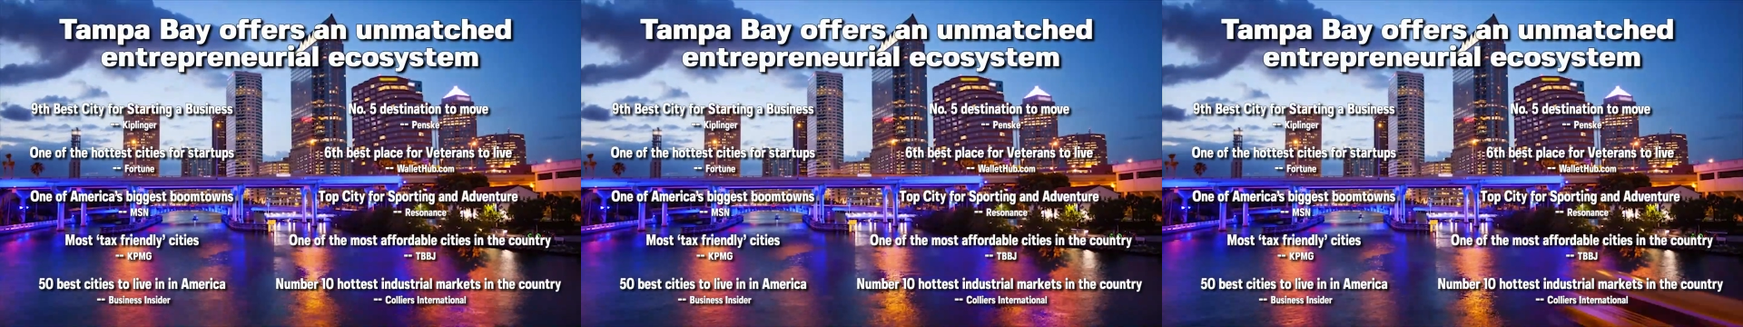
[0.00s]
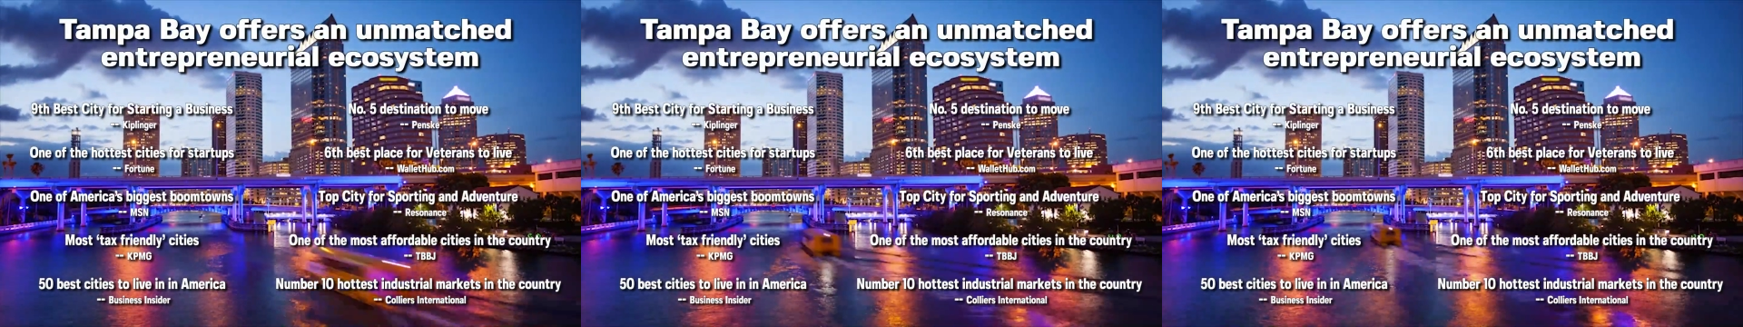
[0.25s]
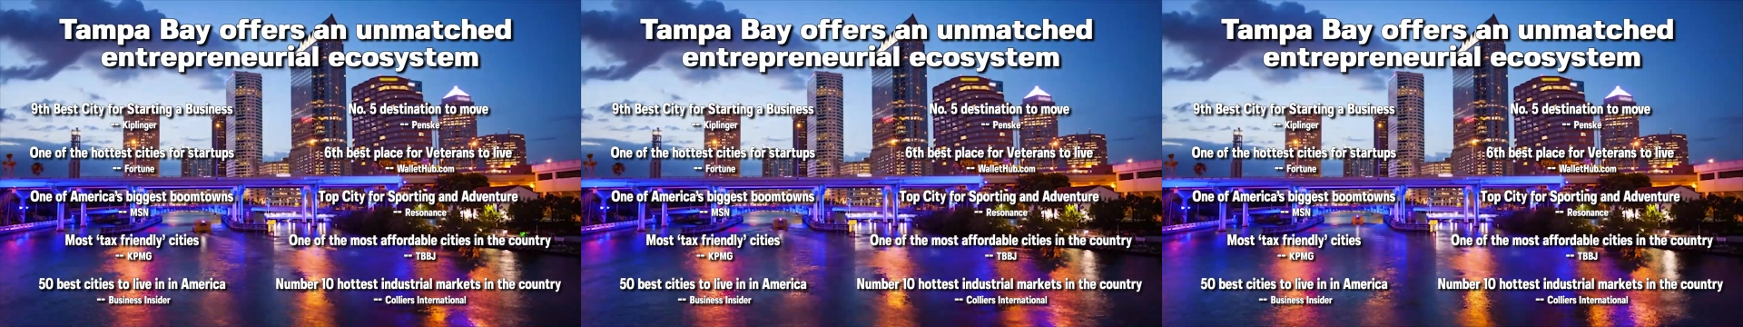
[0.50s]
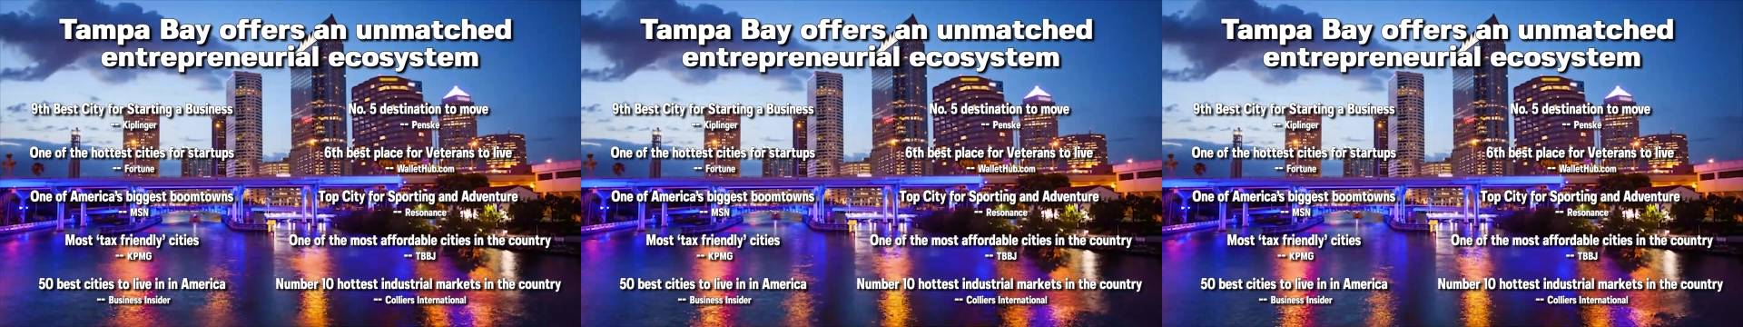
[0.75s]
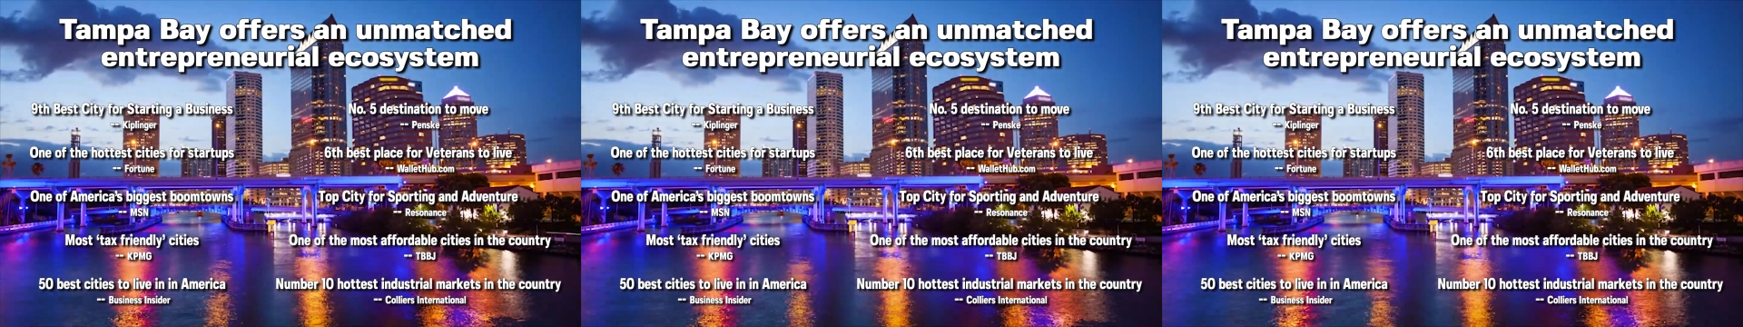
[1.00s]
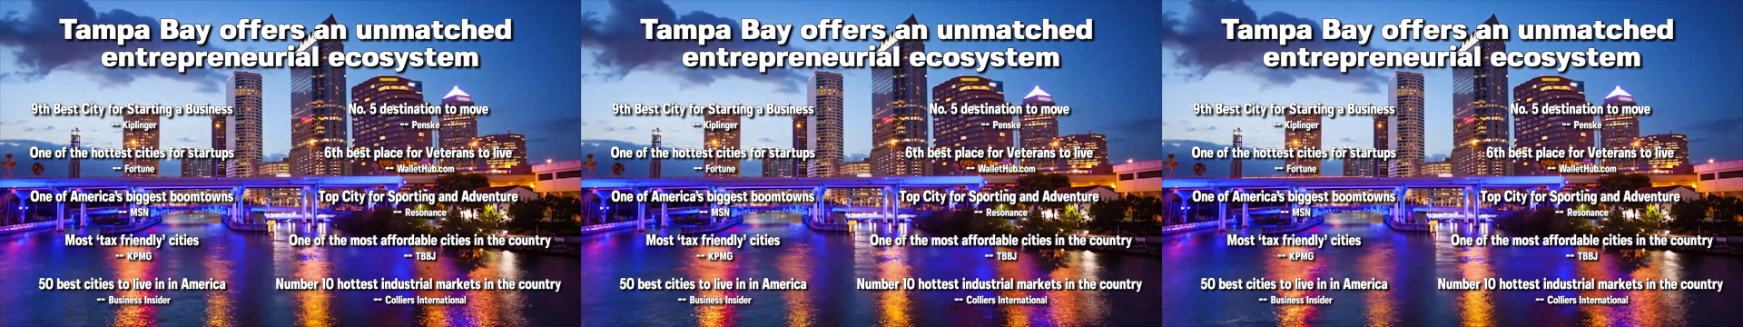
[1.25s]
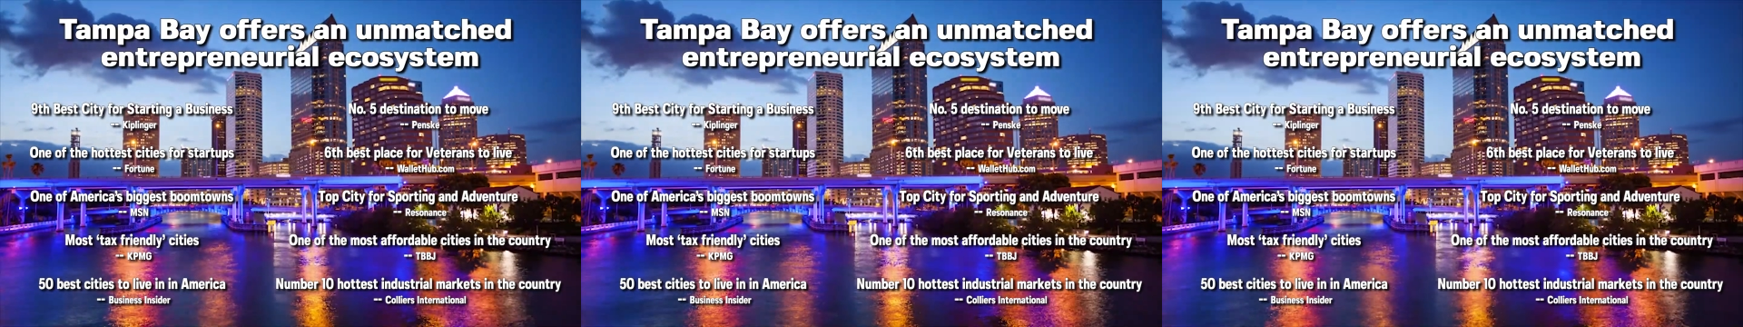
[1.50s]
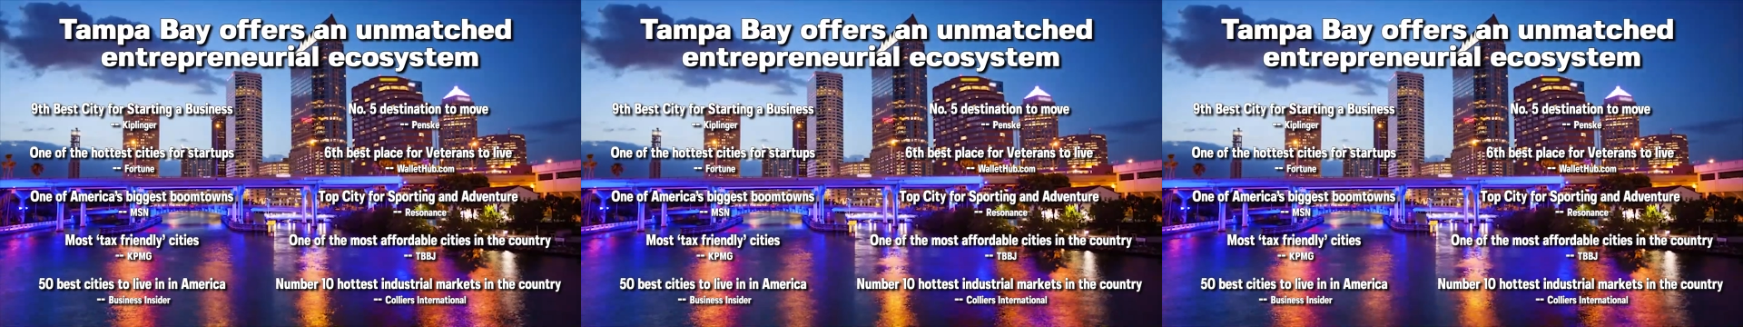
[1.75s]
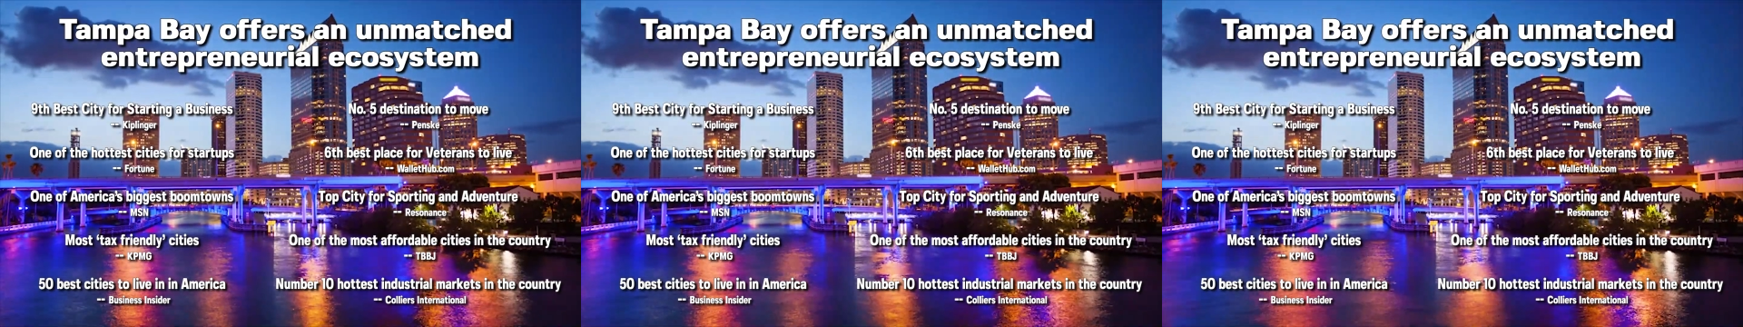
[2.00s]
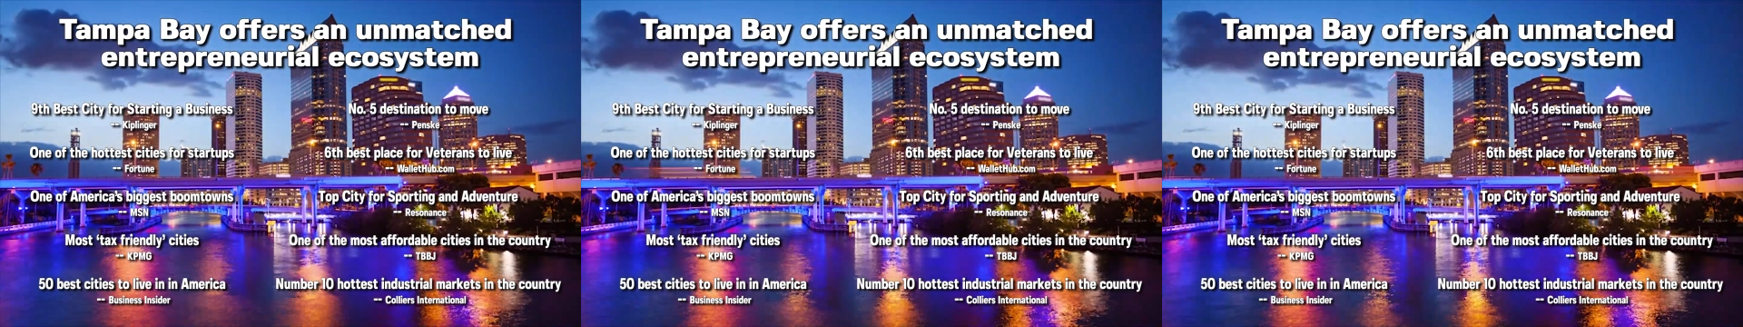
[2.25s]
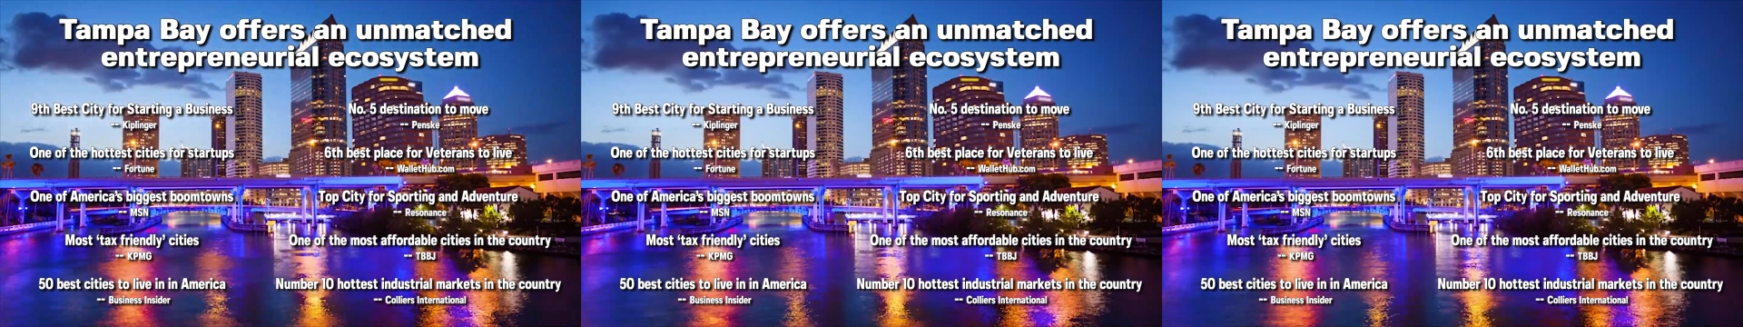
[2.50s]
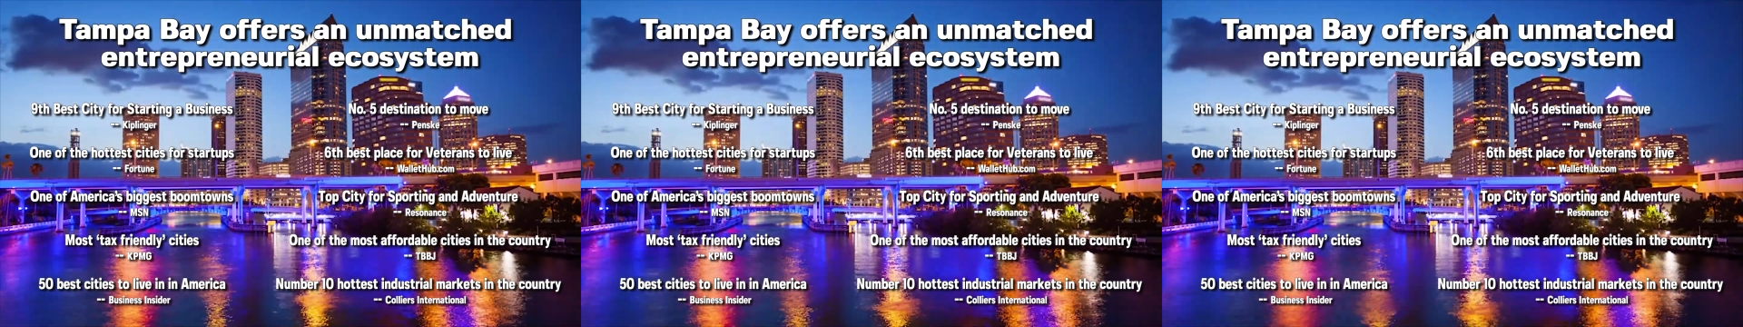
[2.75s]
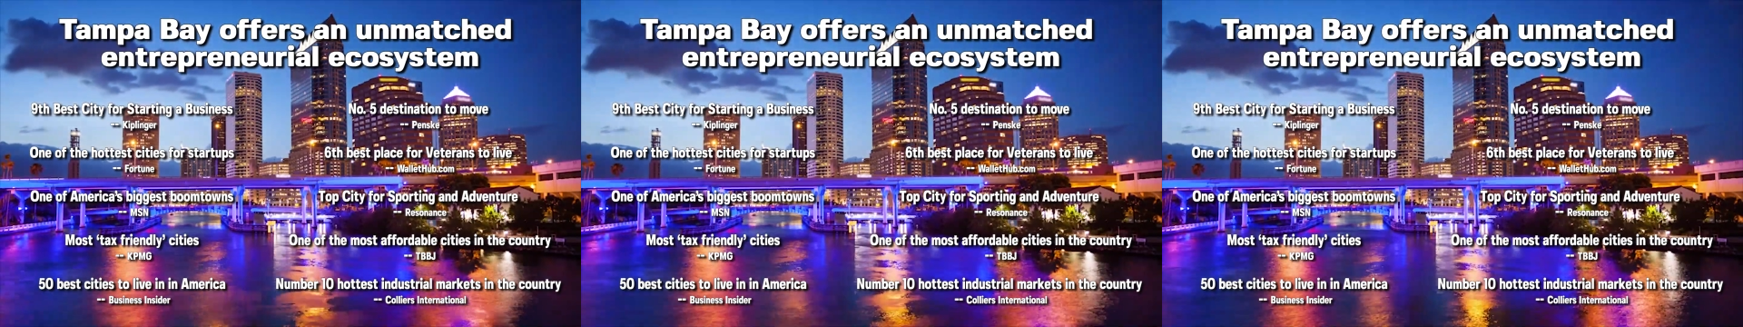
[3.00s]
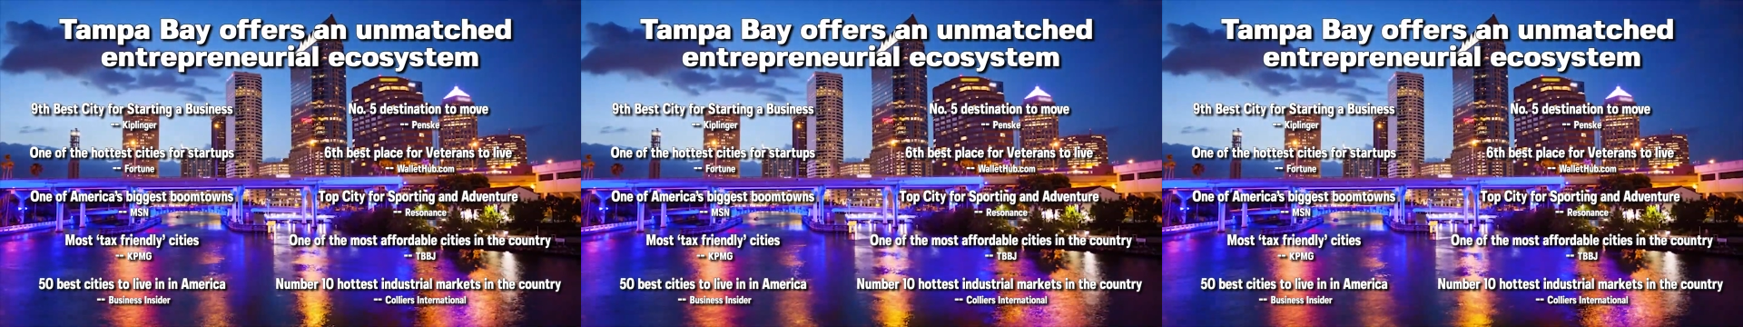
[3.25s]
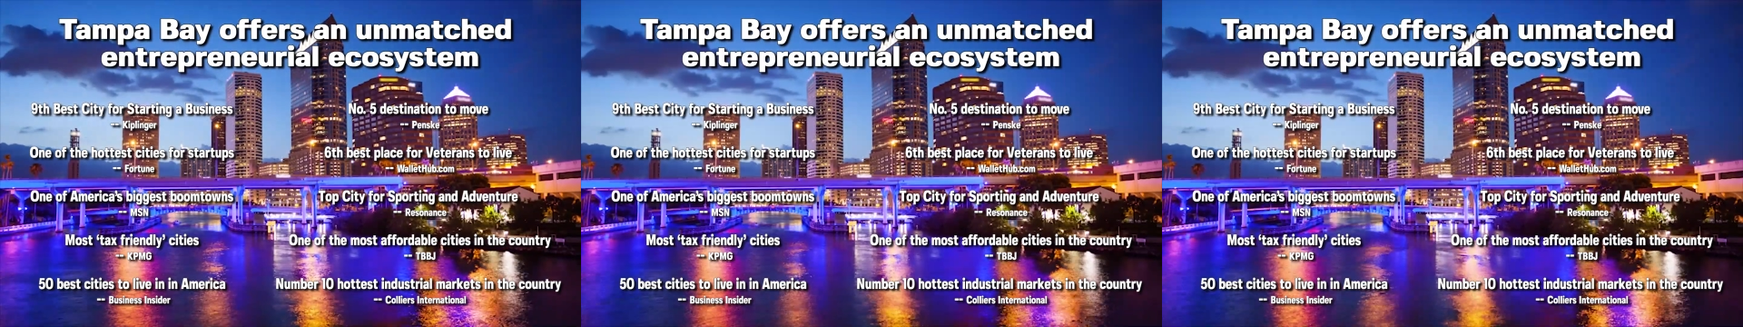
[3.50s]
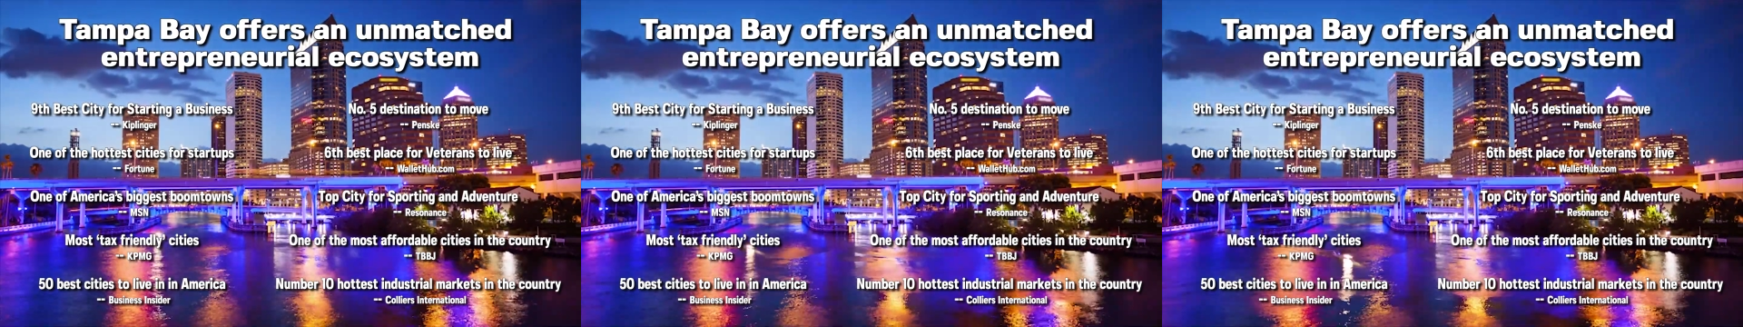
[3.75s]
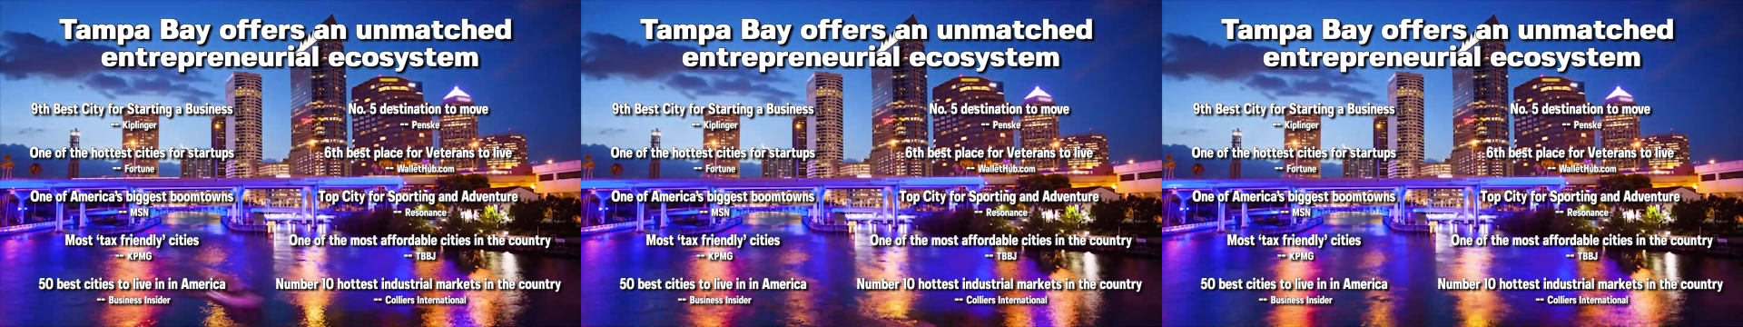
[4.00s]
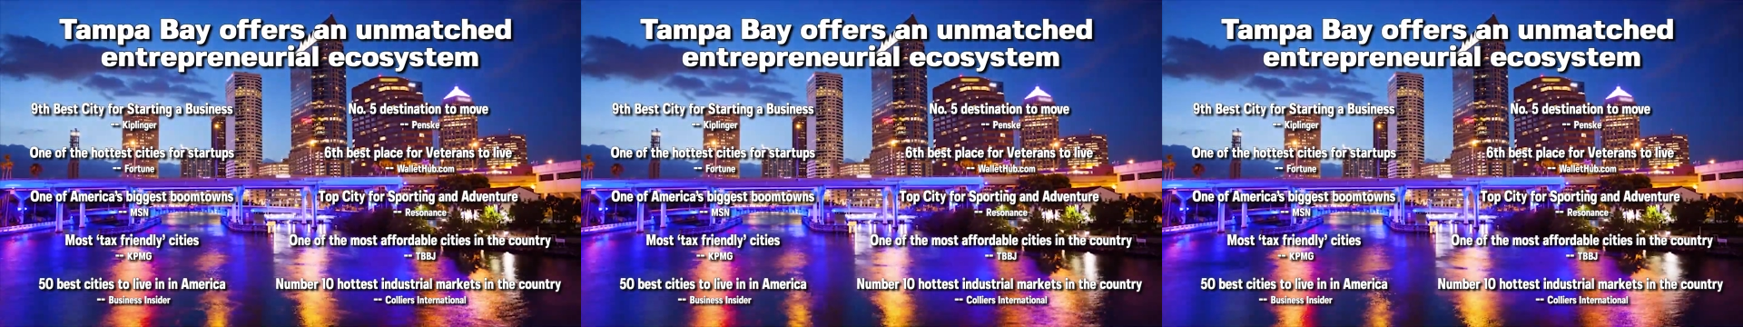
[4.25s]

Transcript: [unreadable: no face in view]